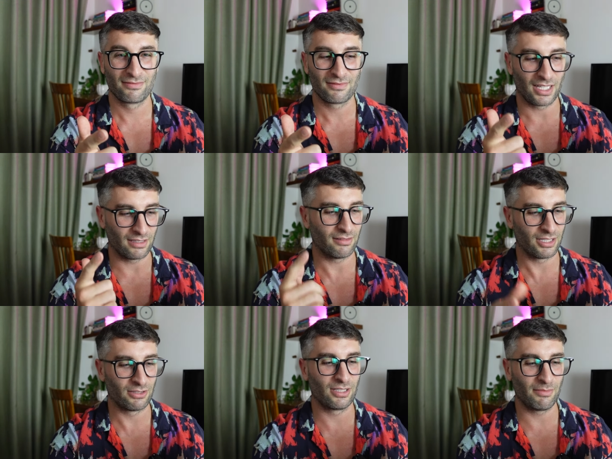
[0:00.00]
That
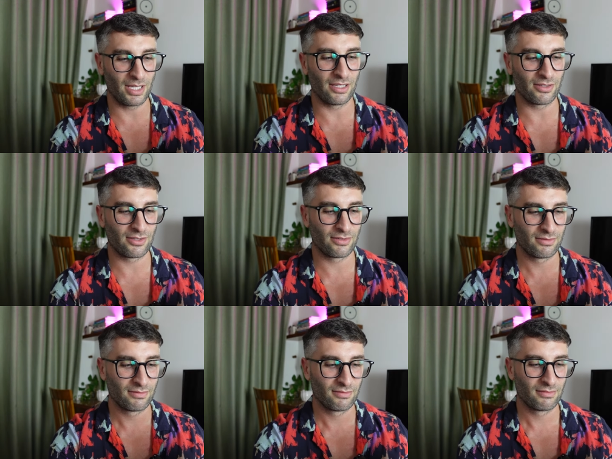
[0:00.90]
literally means
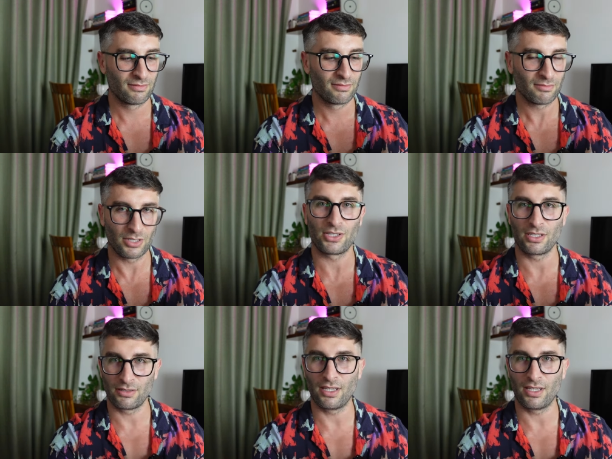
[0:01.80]
pussy.